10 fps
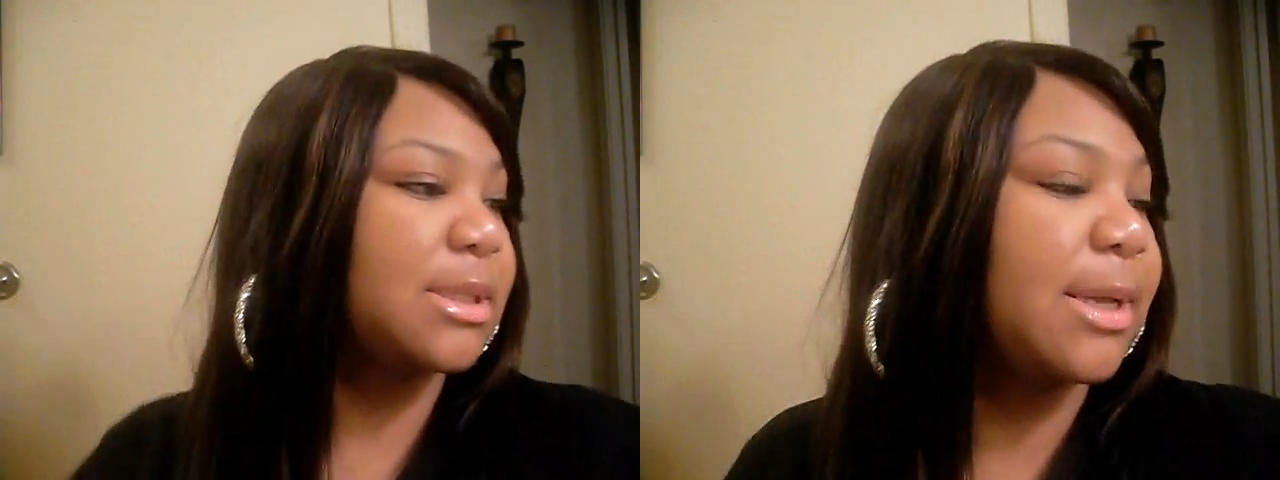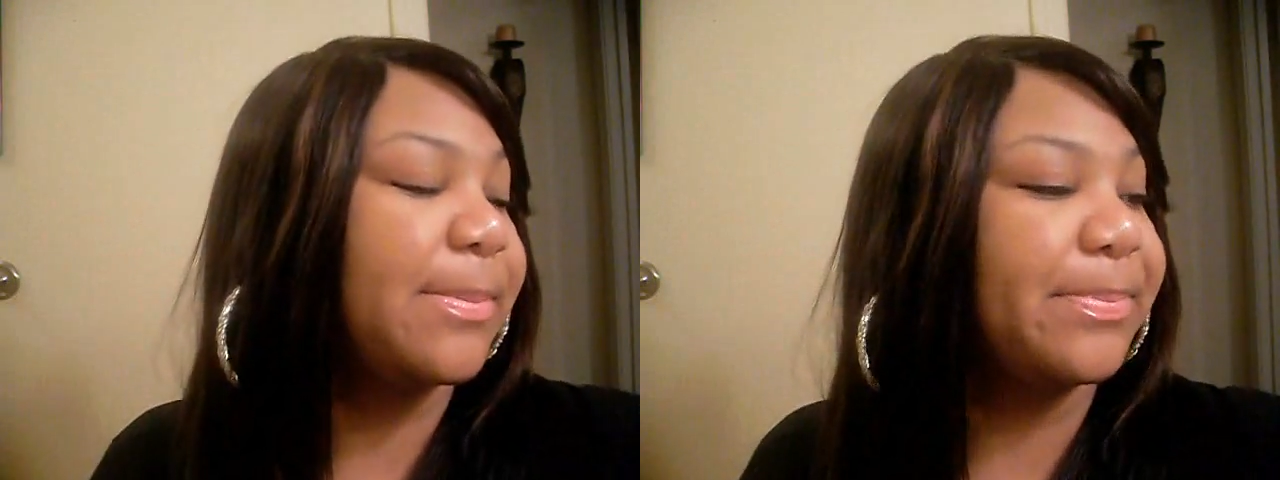
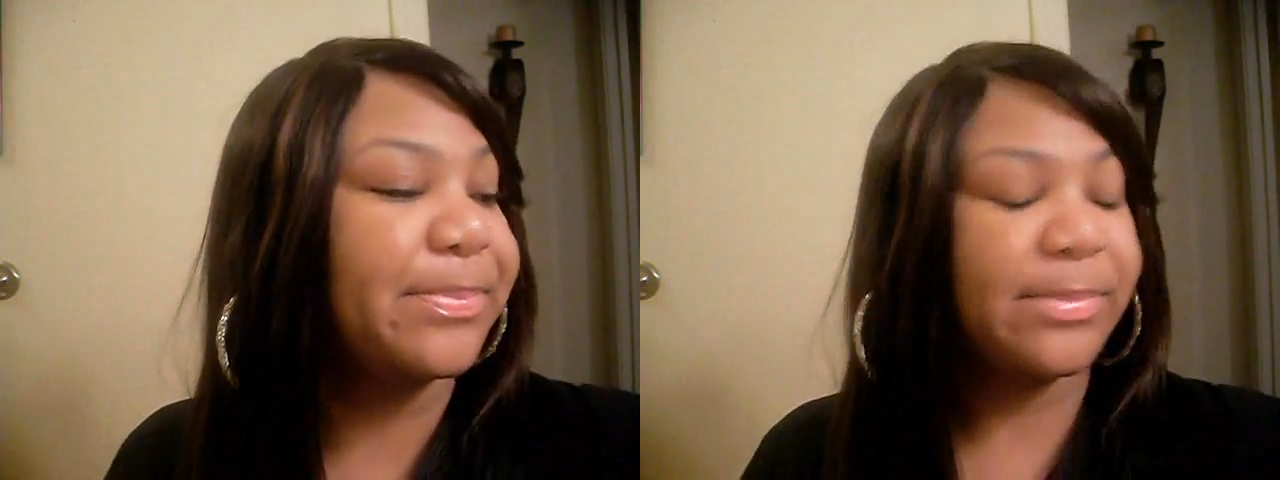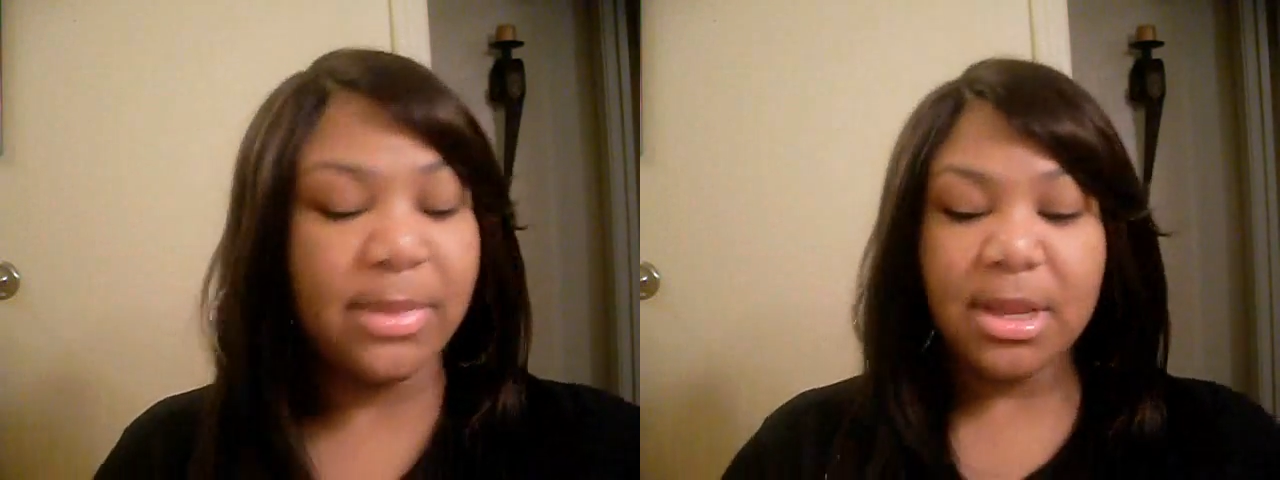see.
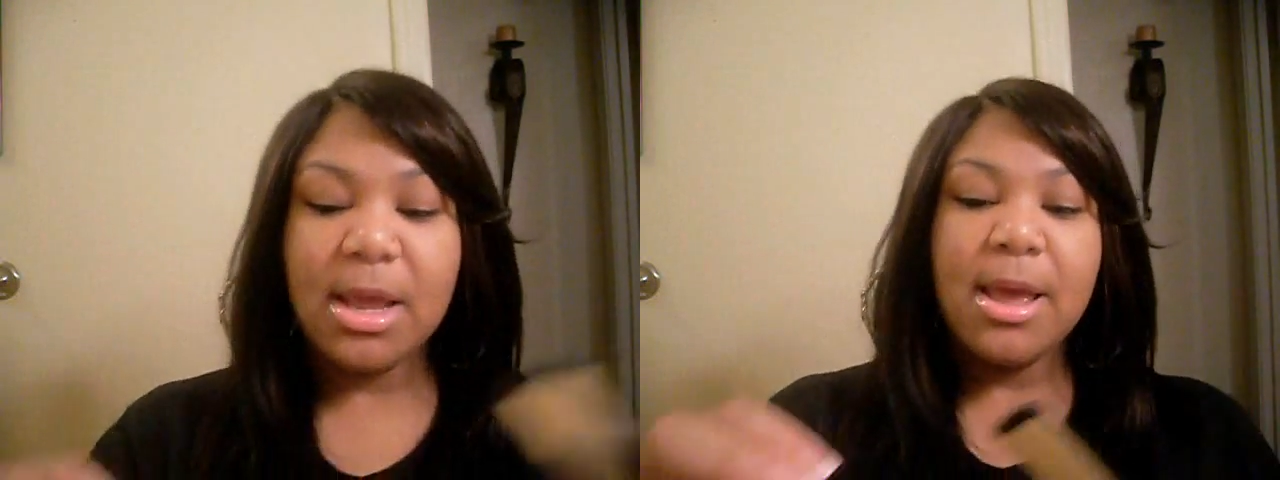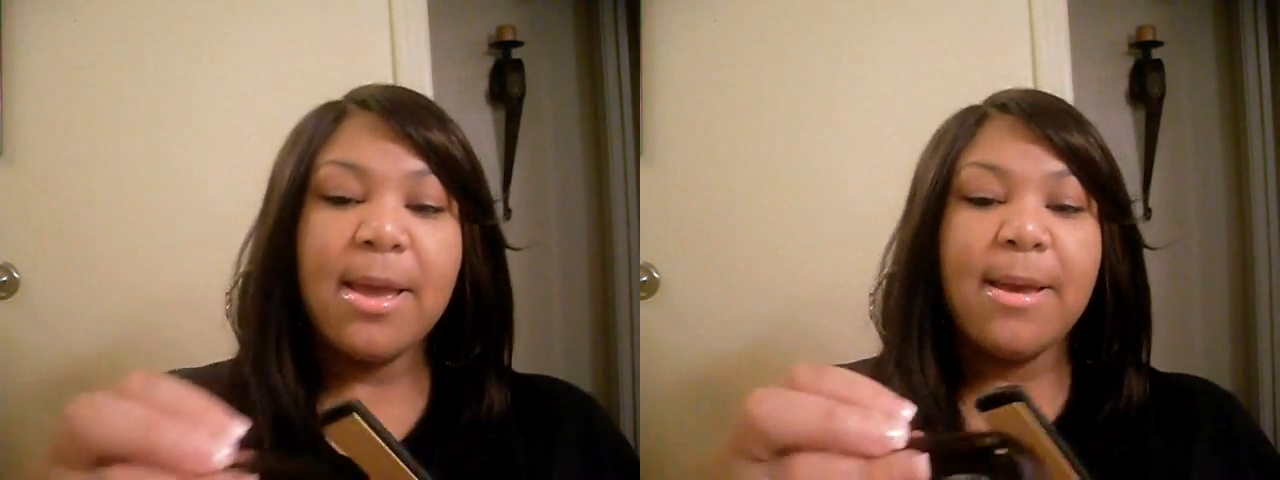
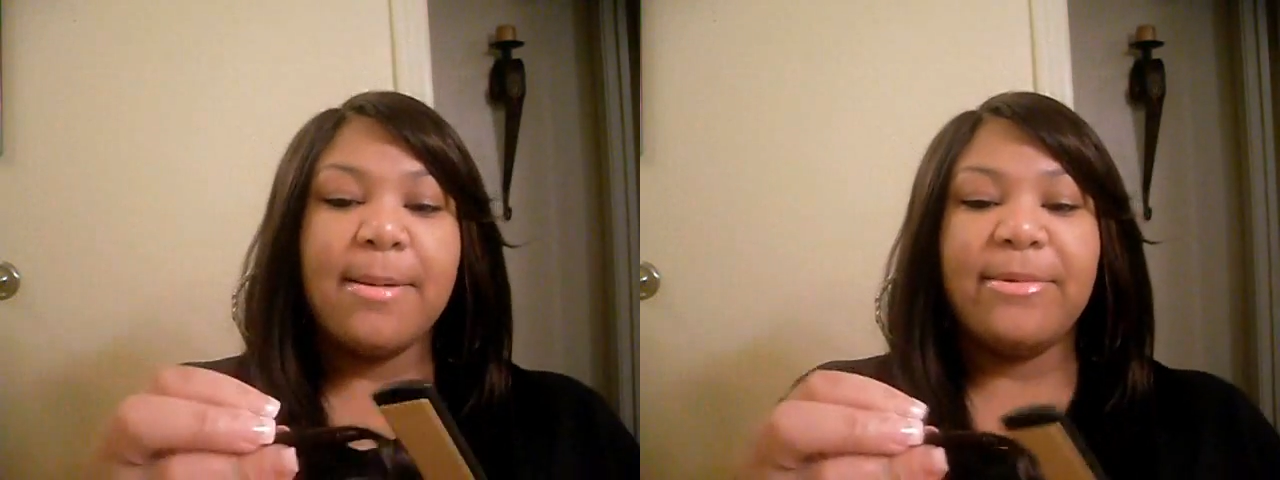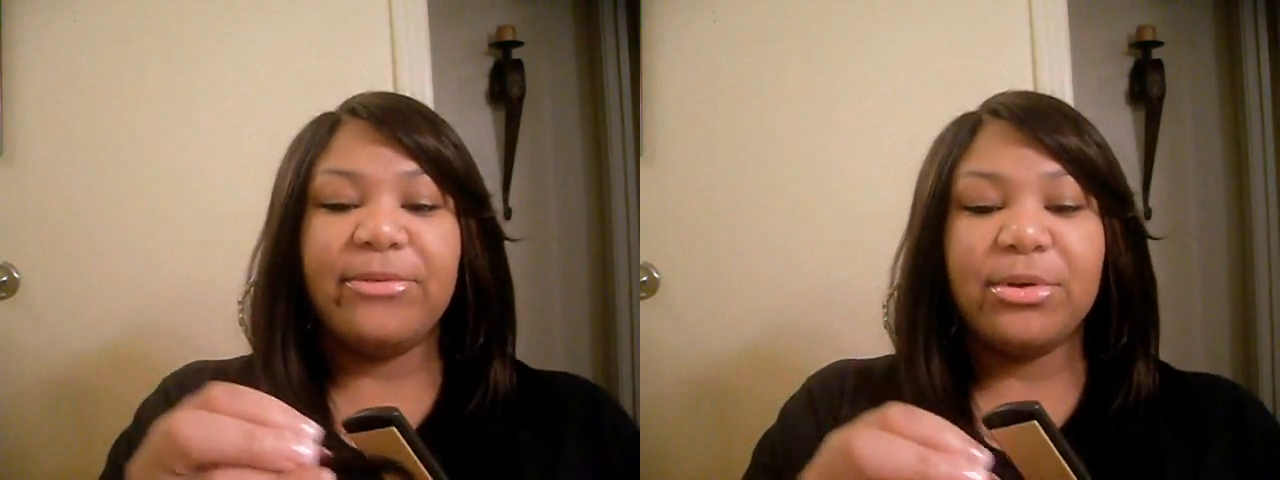
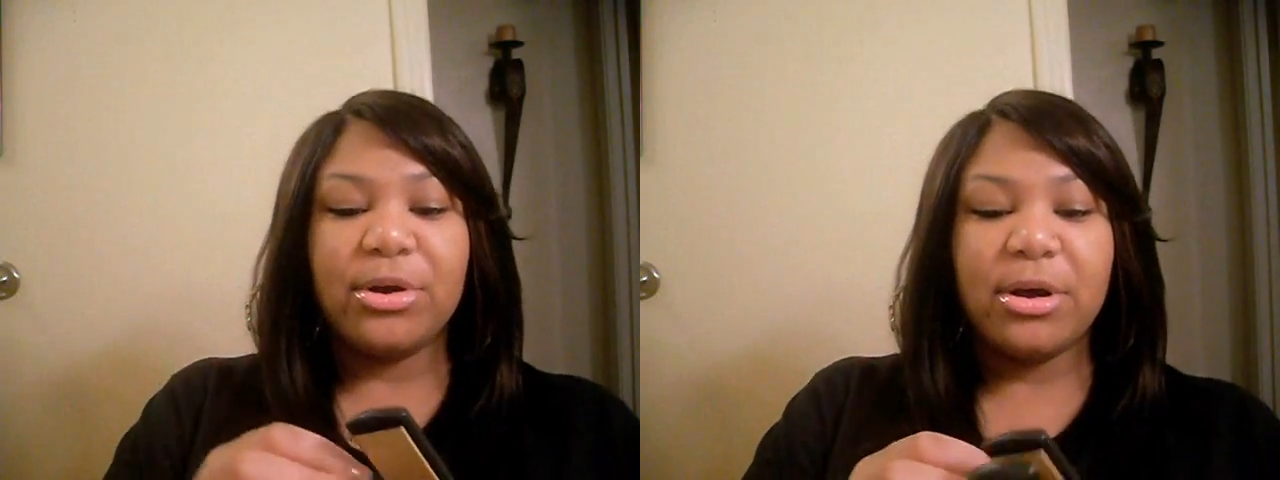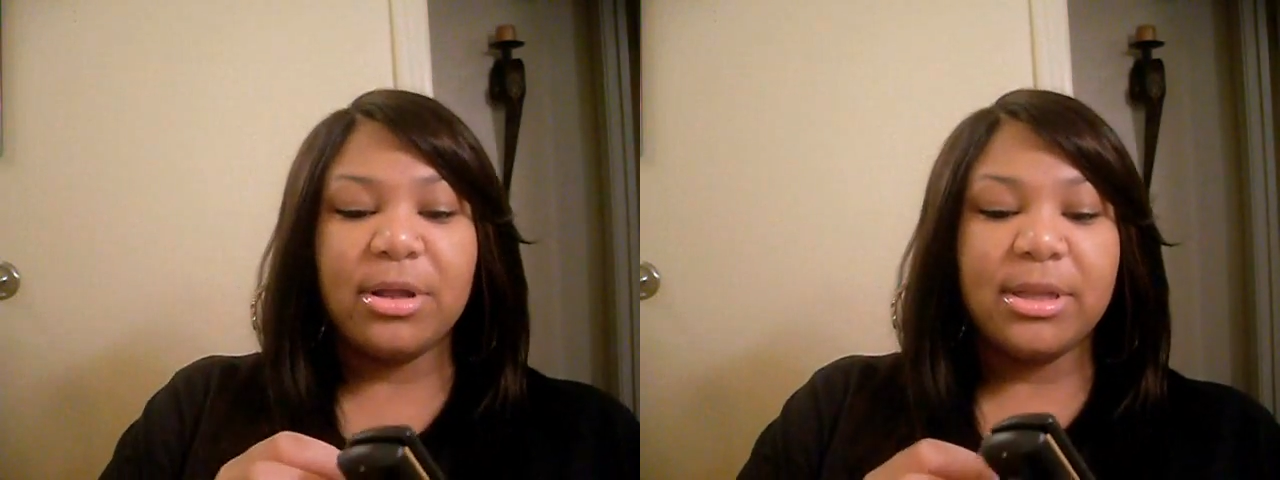If you
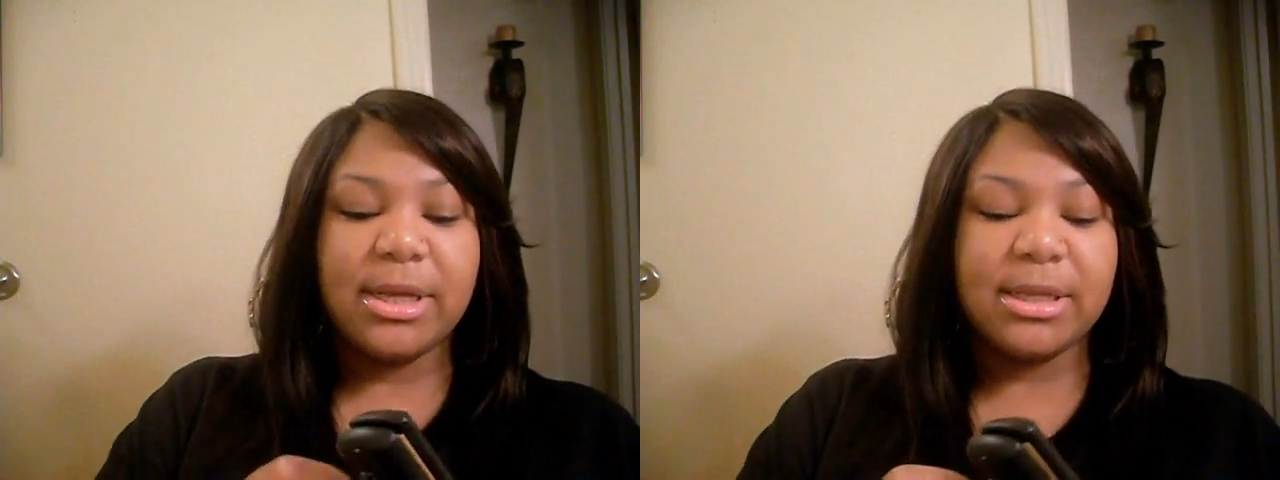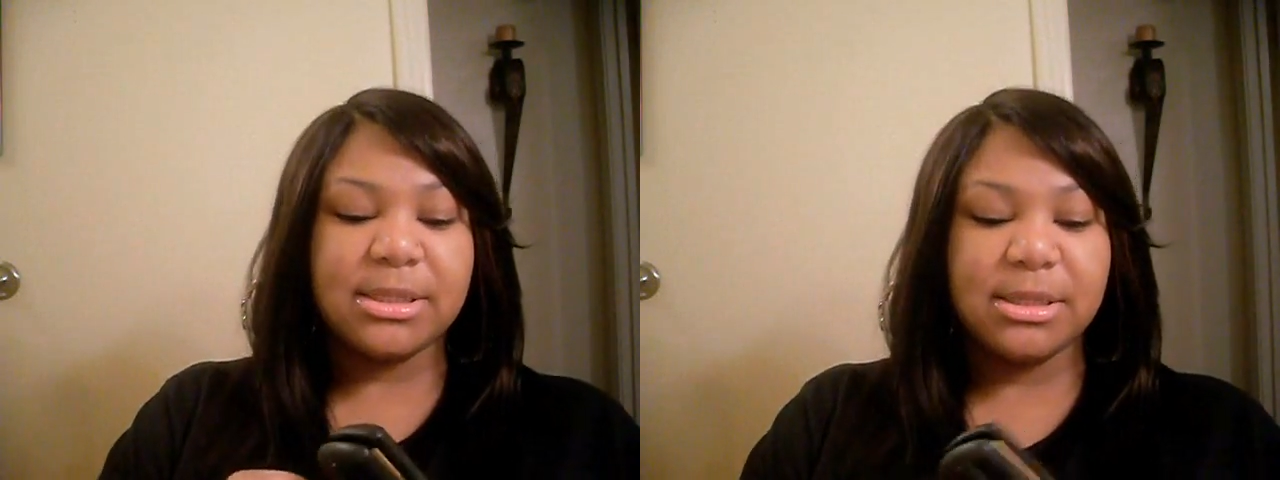curl
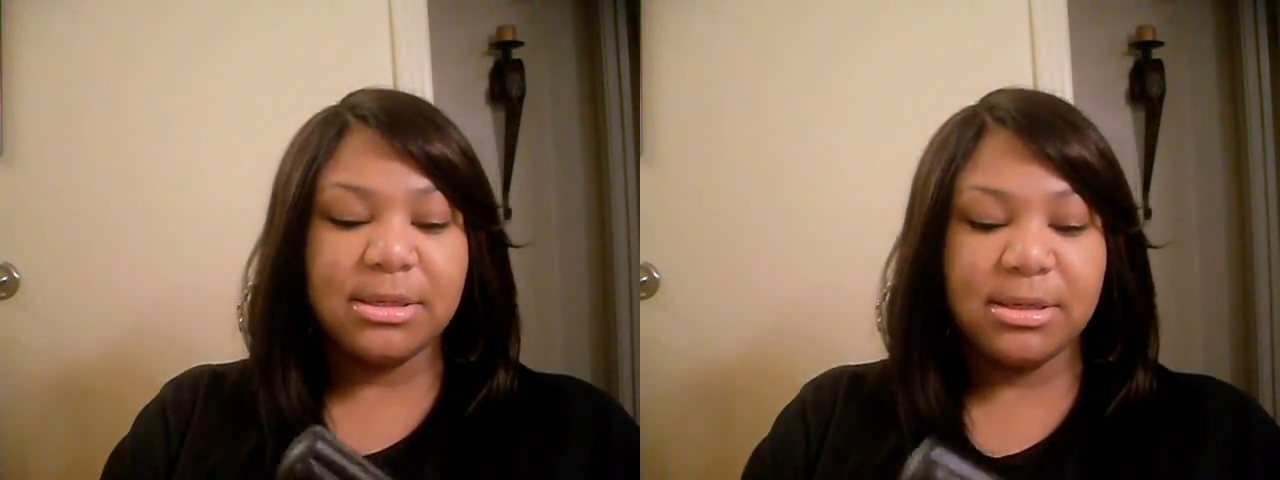it,